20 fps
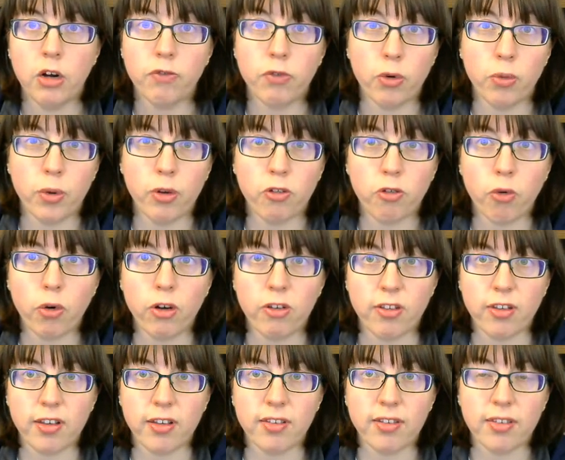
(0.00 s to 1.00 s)
for
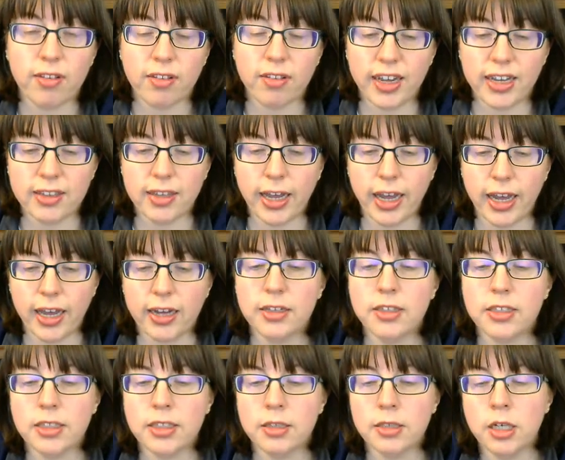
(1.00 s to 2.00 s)
resources like
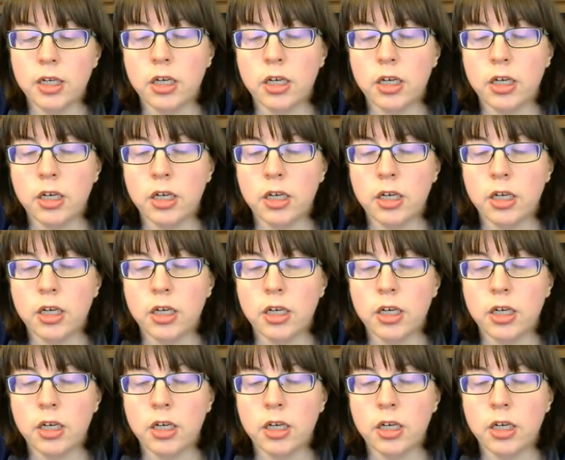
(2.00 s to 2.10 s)
land.